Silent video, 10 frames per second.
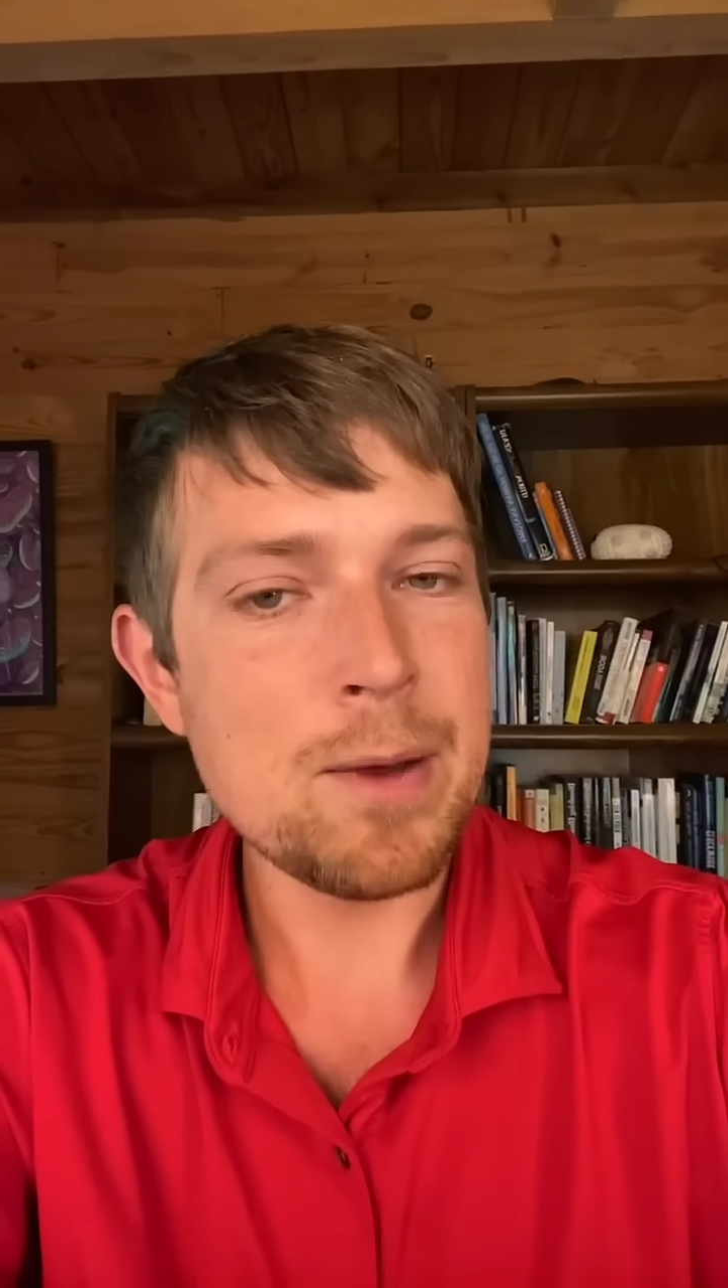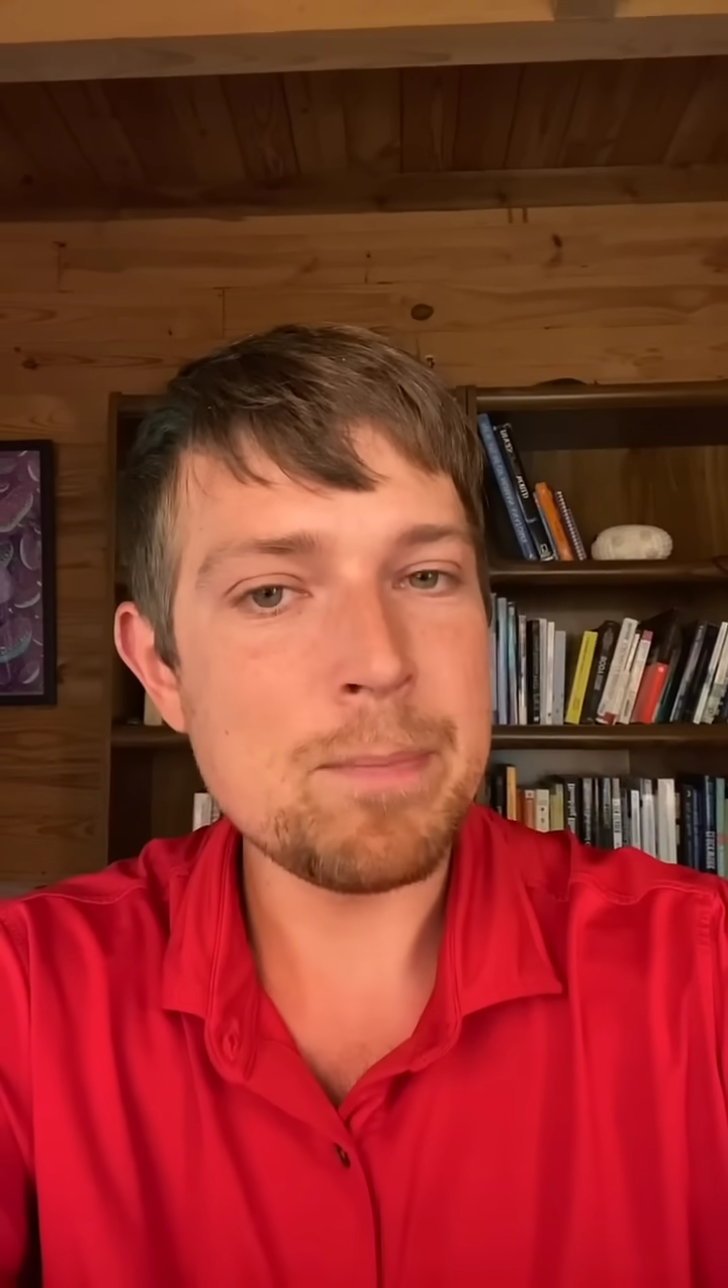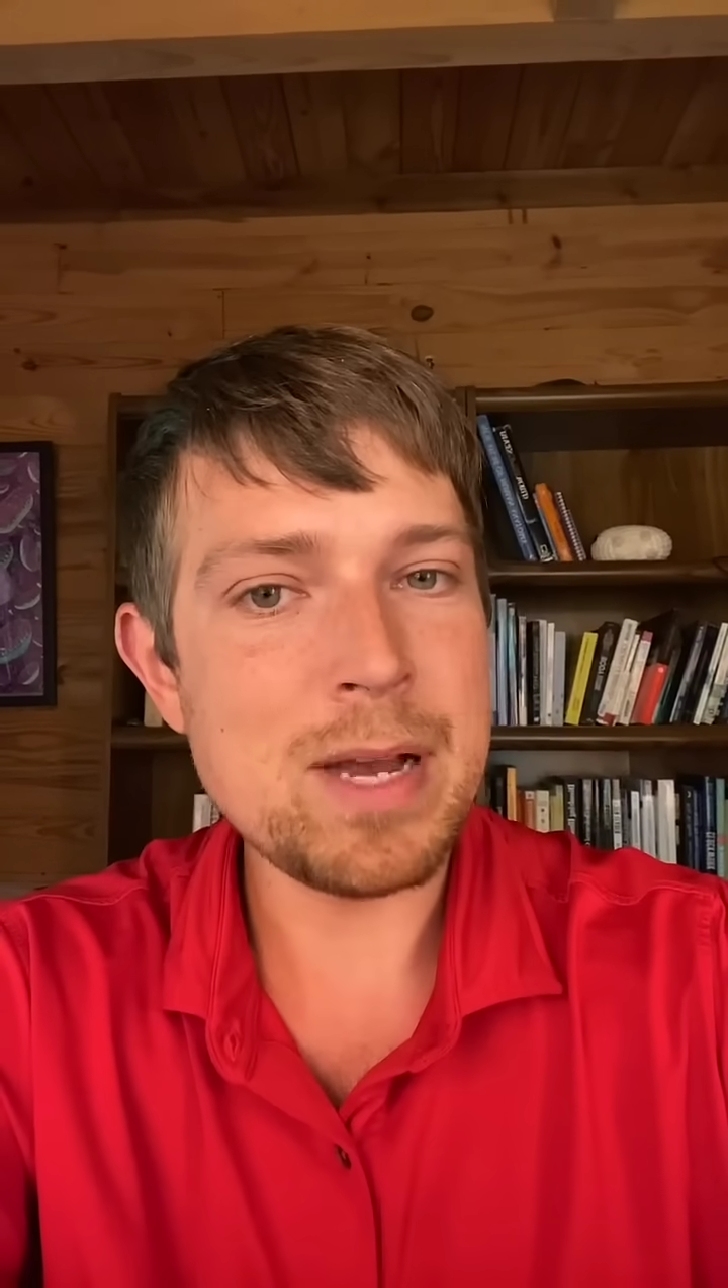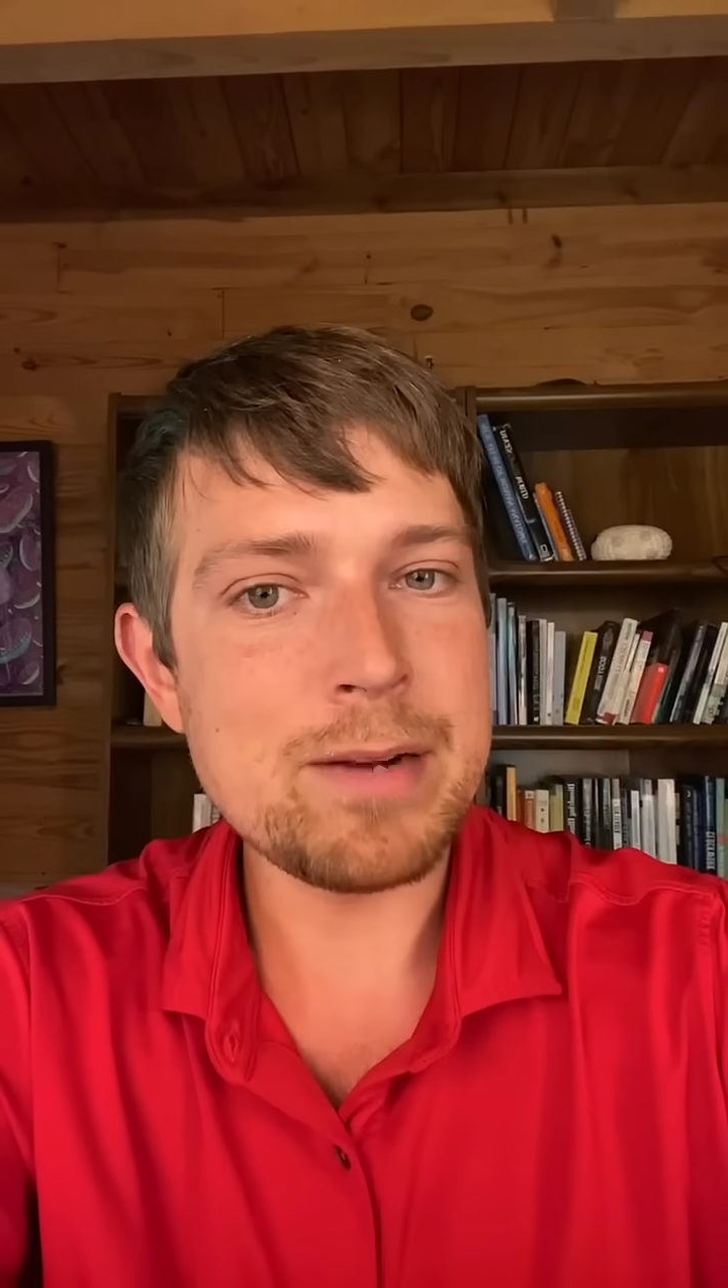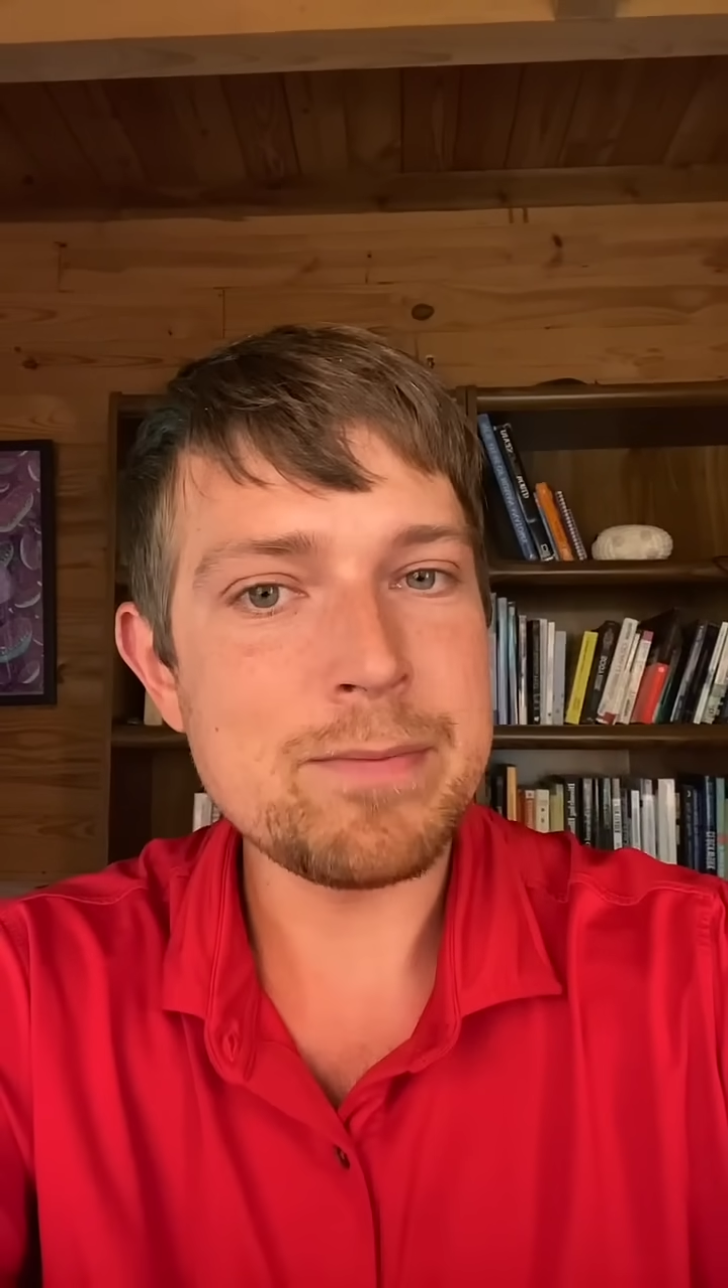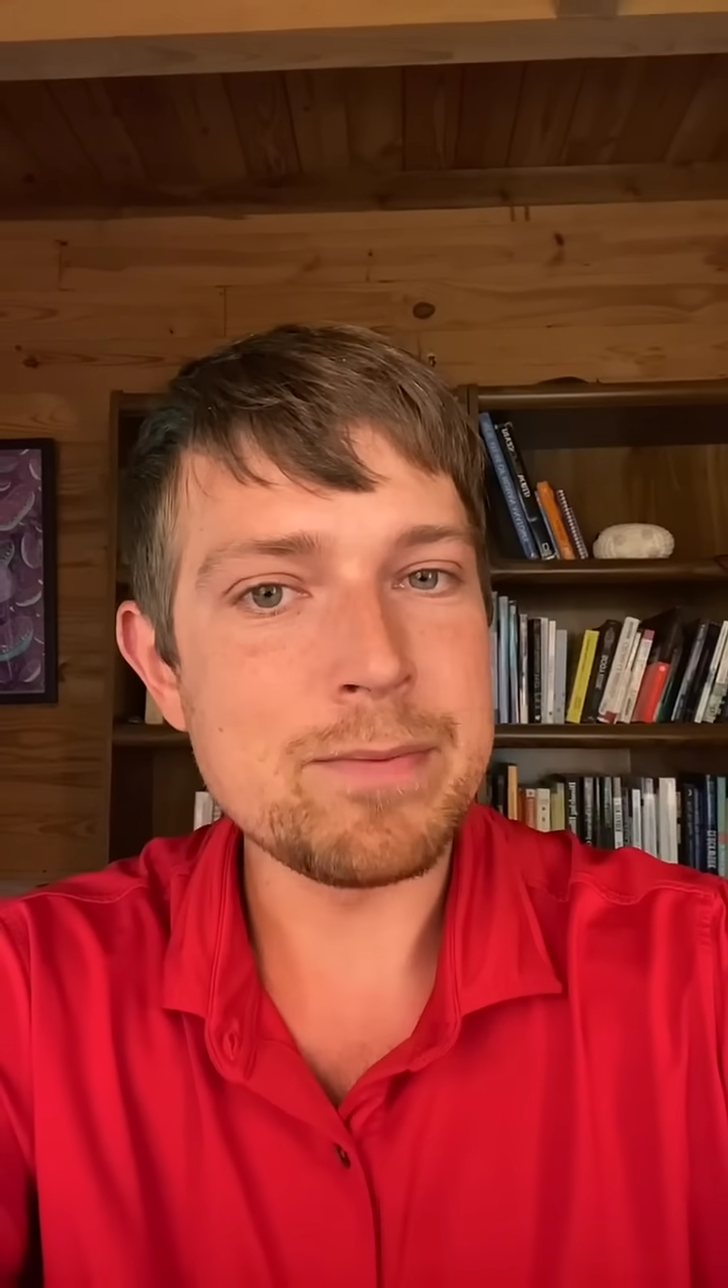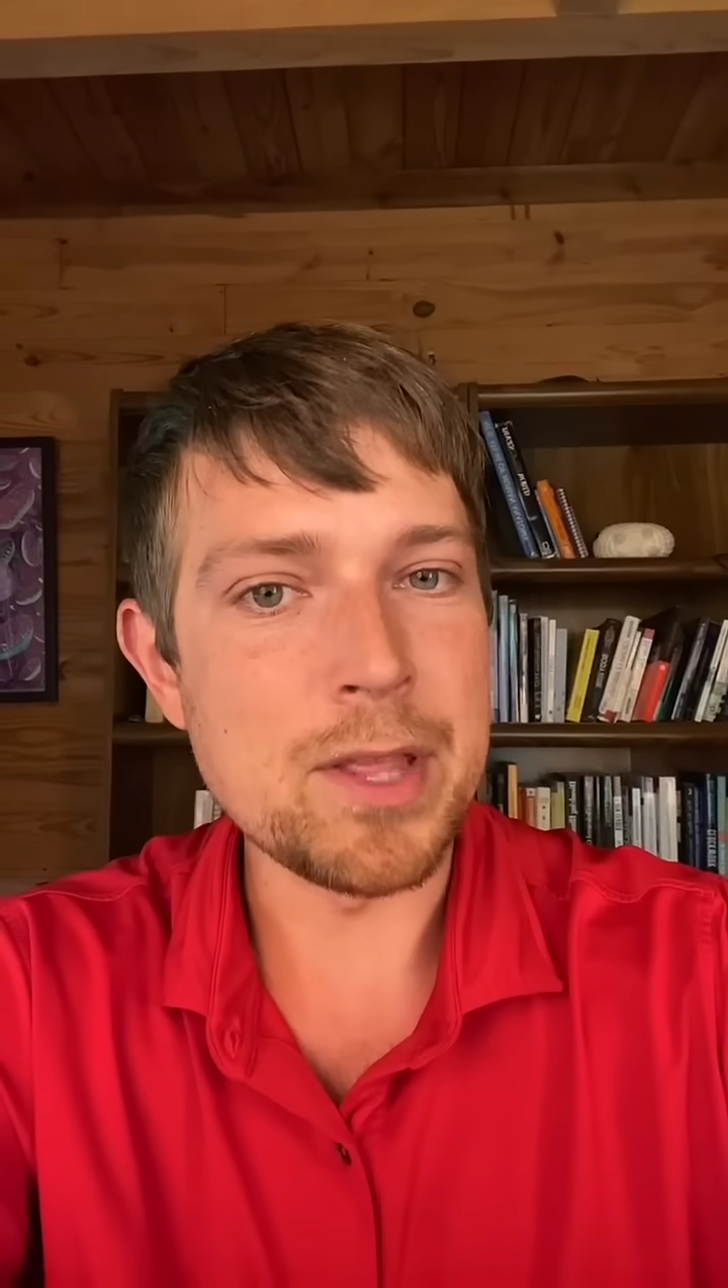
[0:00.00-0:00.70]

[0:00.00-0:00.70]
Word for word: but